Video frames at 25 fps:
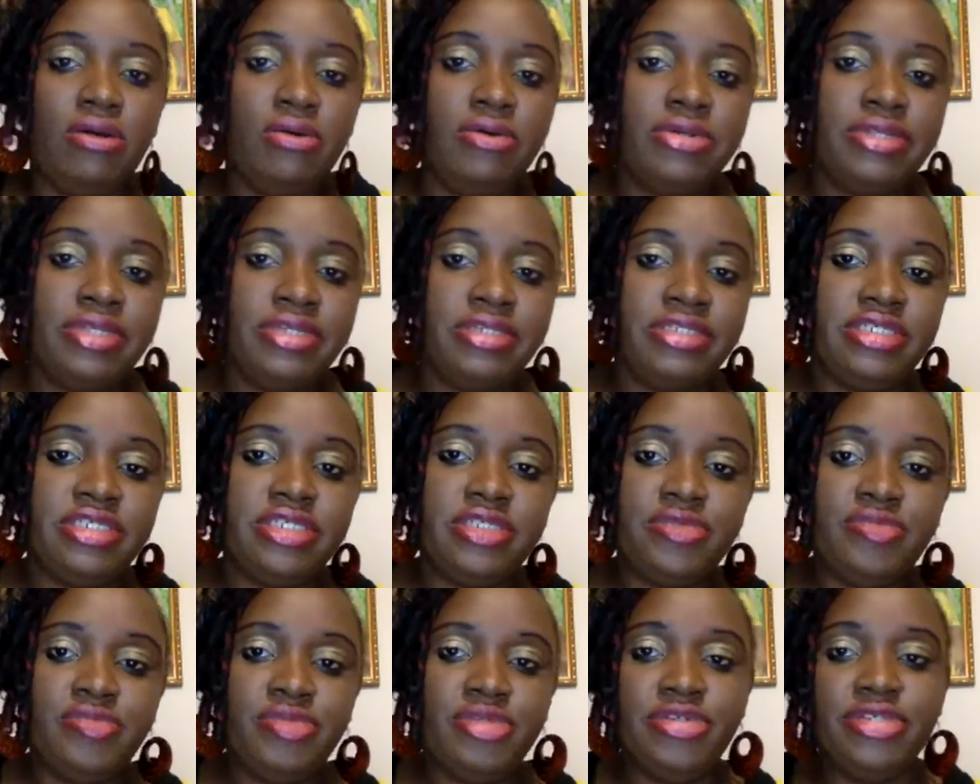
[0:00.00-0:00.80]
Oh, the
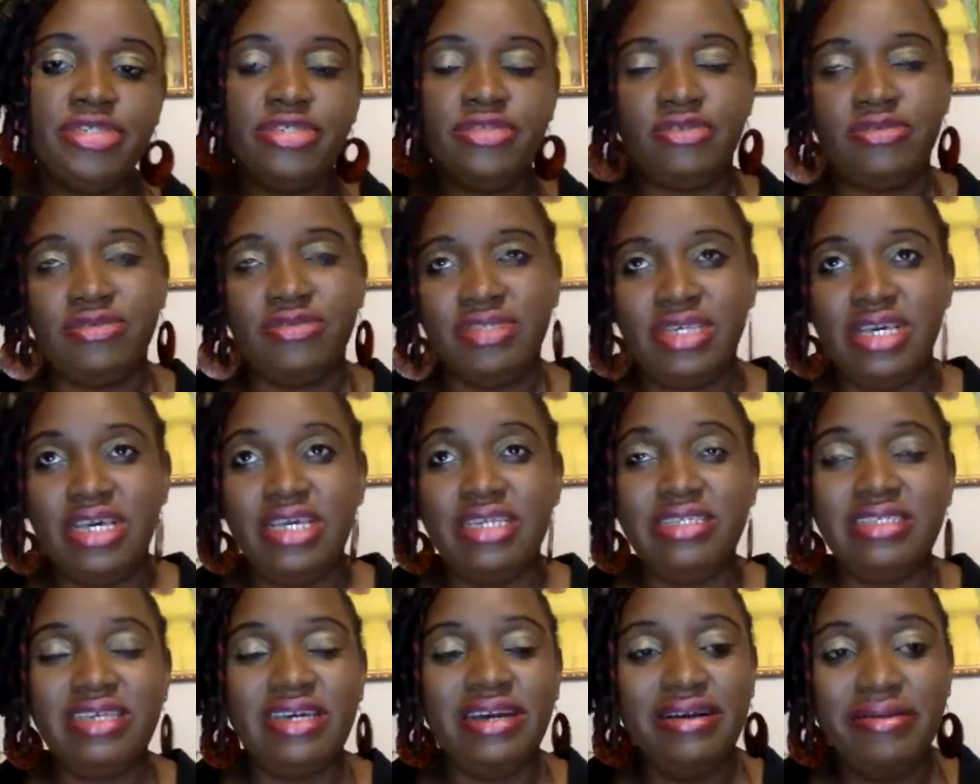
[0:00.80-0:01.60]
spirit of
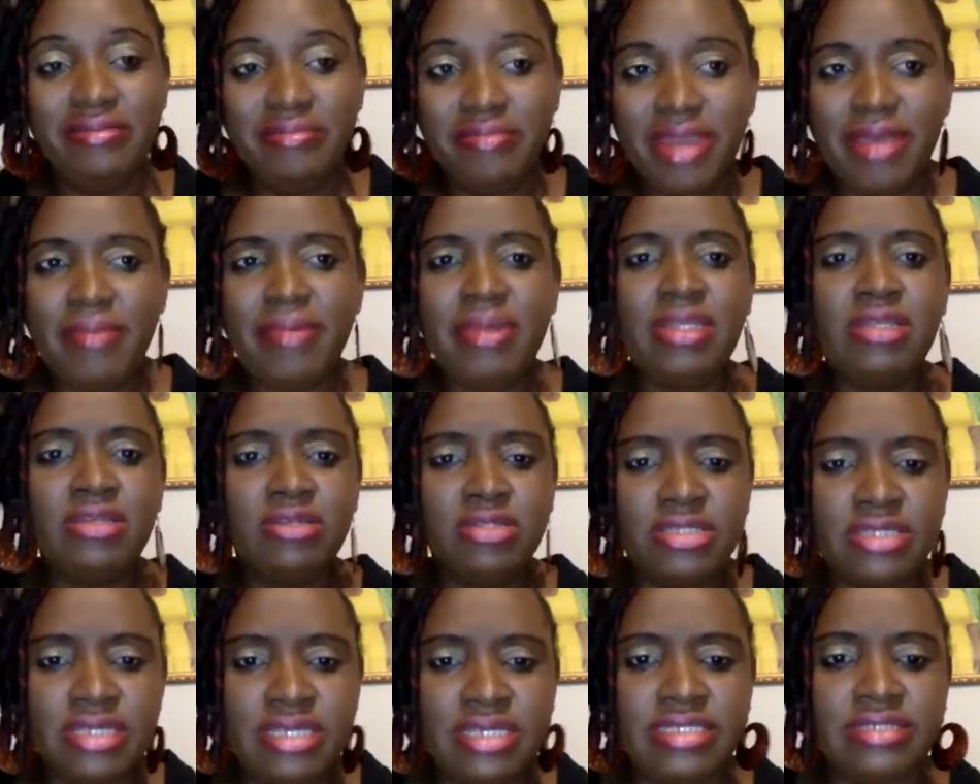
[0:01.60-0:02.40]
this. Oh, maybe
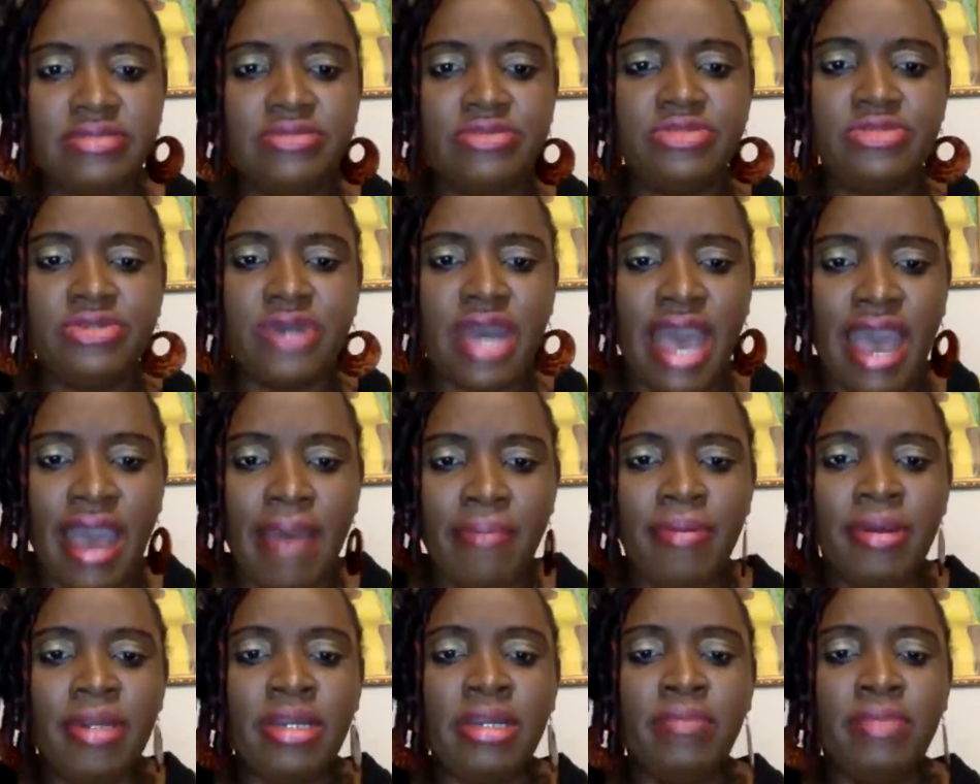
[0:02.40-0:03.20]
those things do
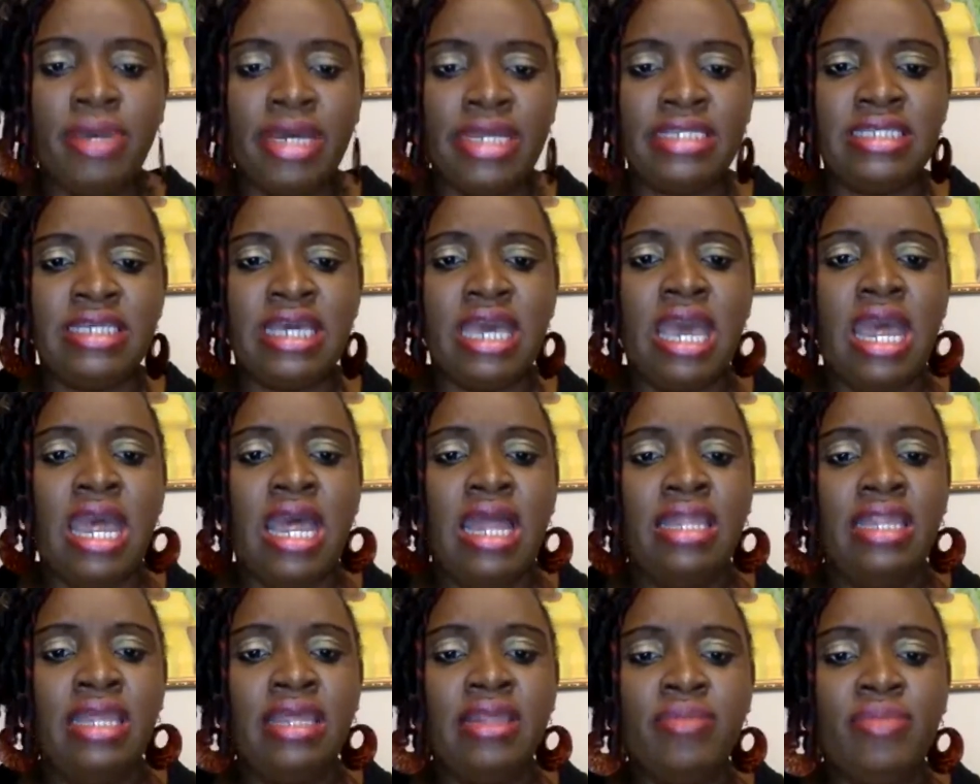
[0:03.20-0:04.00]
happen, but
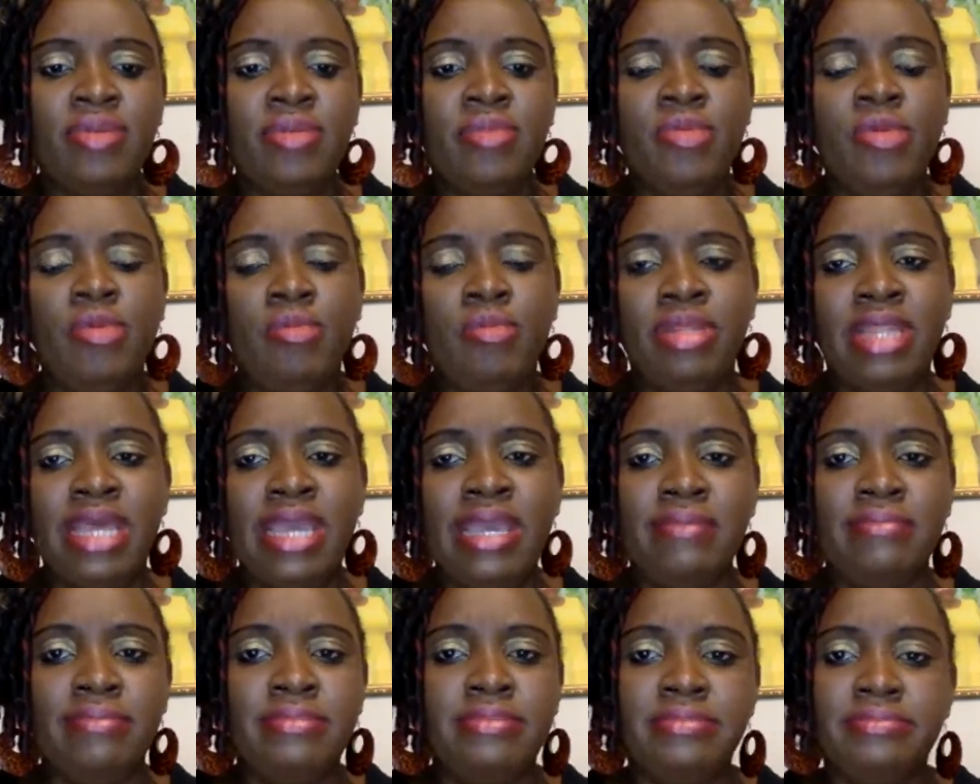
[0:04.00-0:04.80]
a lot of people
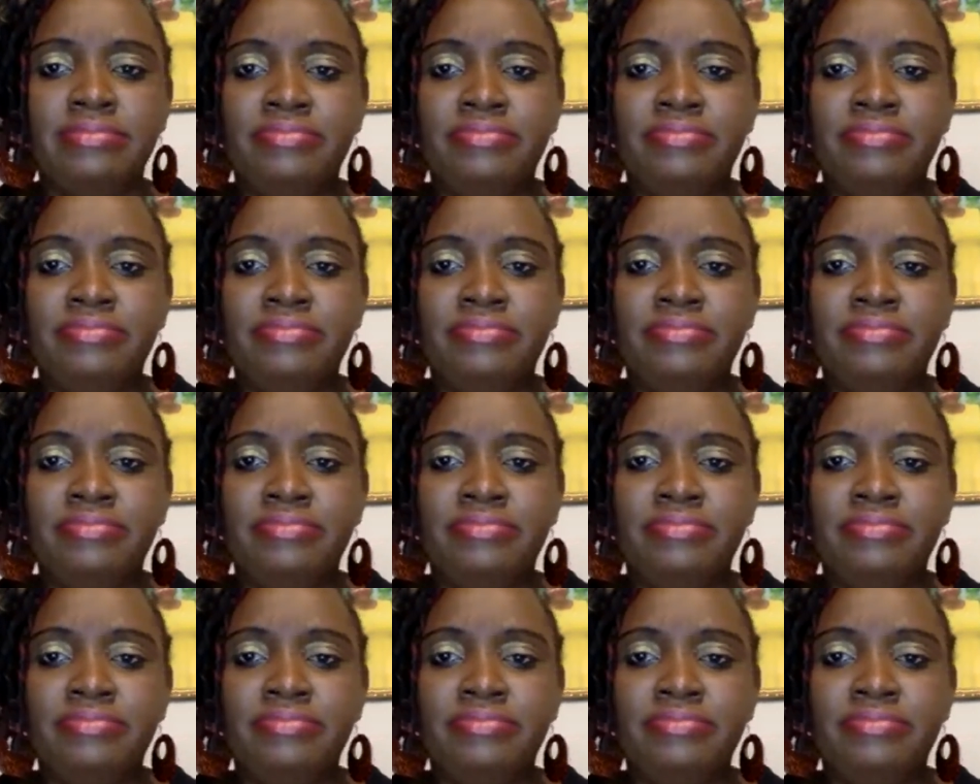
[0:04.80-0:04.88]
blame